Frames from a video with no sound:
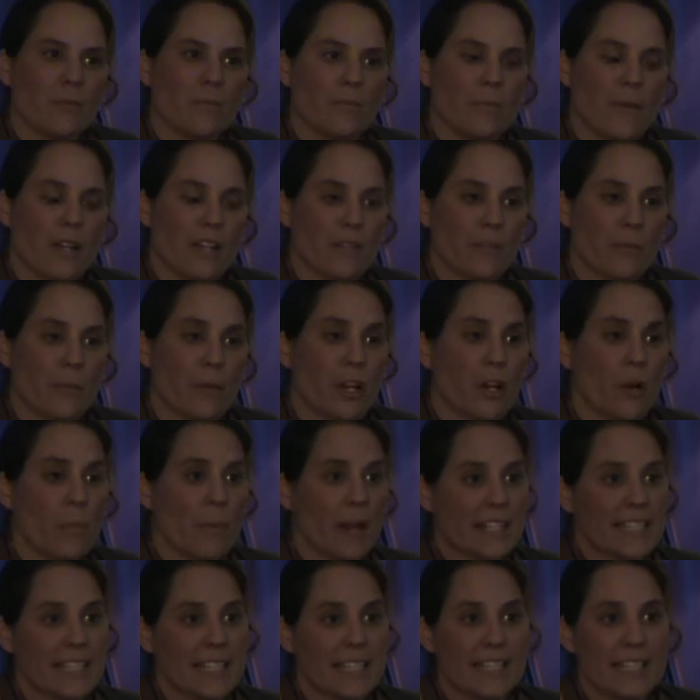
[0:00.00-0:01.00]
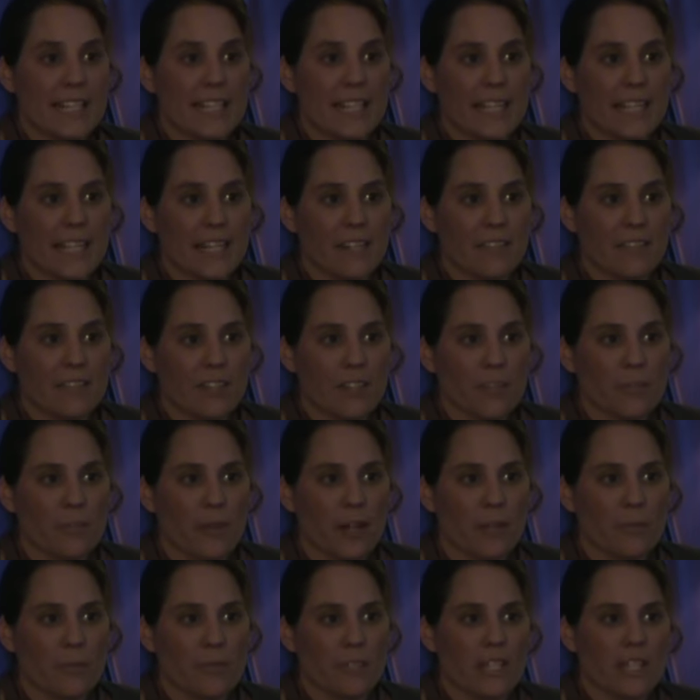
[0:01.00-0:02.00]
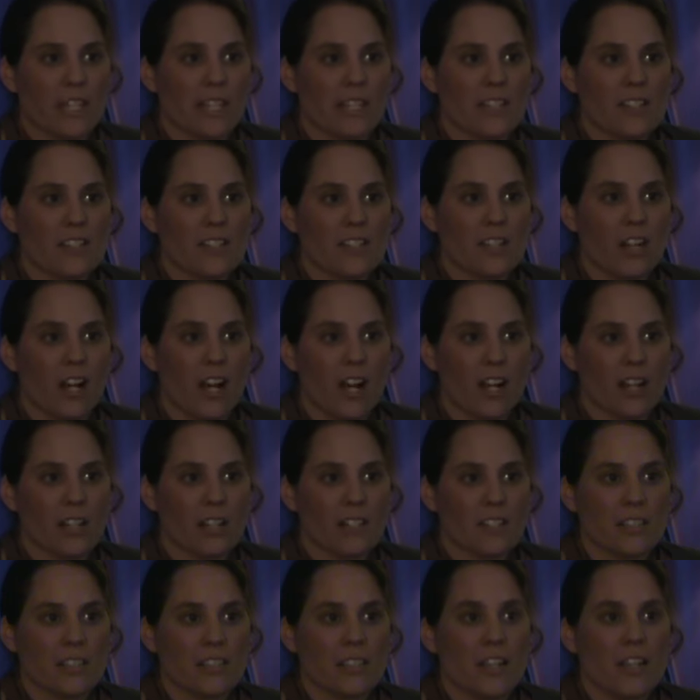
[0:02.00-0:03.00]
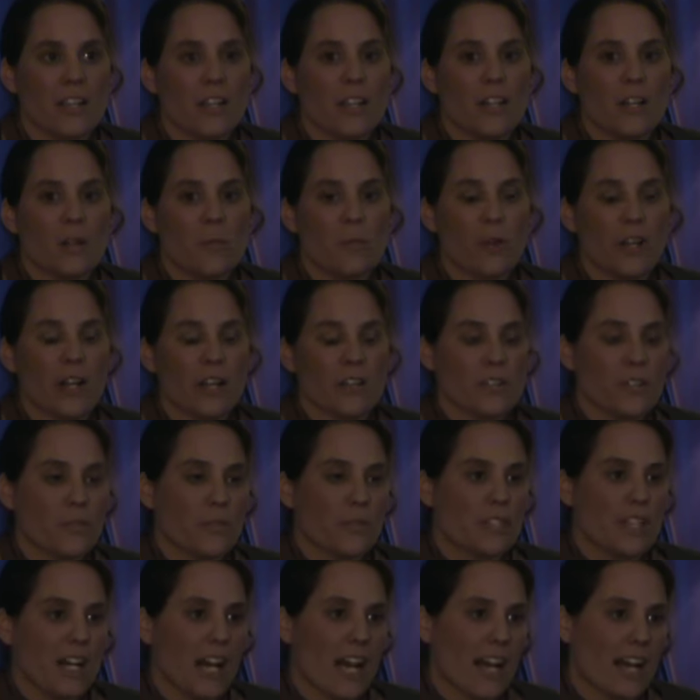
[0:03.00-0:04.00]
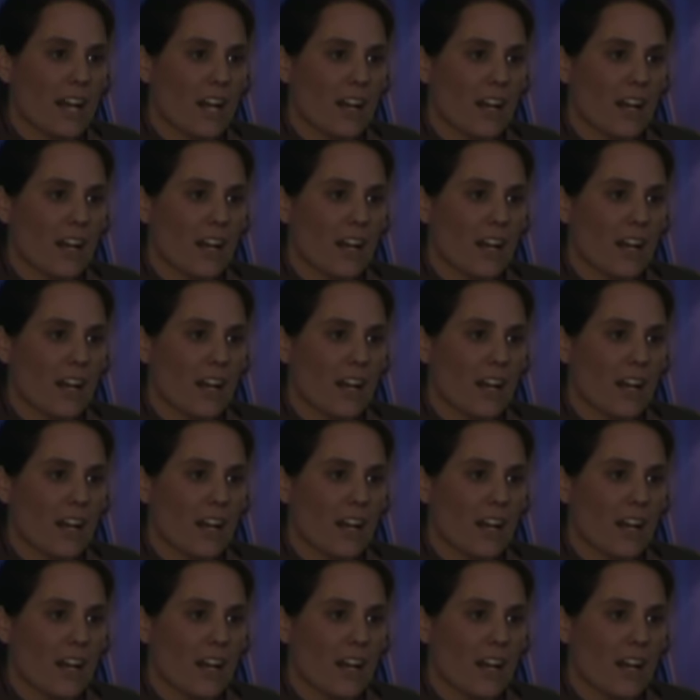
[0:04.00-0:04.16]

We go back to knitting in fifth grade with knitting socks. We also dye